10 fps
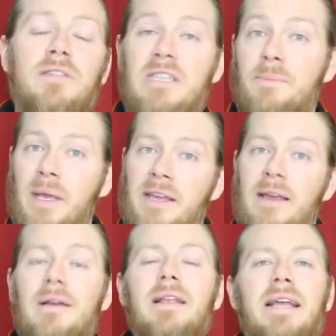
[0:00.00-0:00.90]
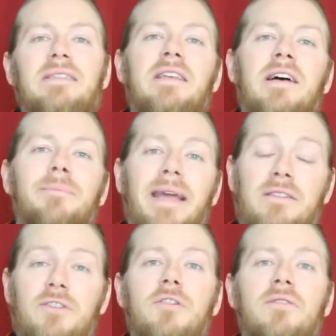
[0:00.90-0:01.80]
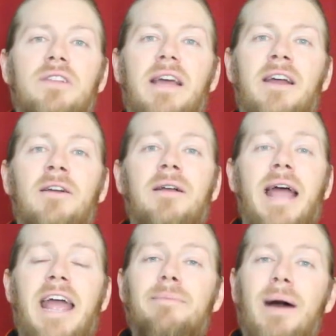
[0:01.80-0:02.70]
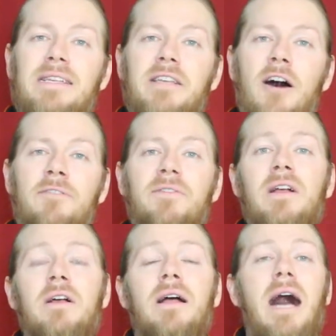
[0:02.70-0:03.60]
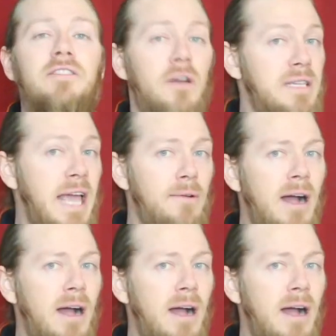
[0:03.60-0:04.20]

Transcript: CP is the main dude over there, and myself, Chauncey K.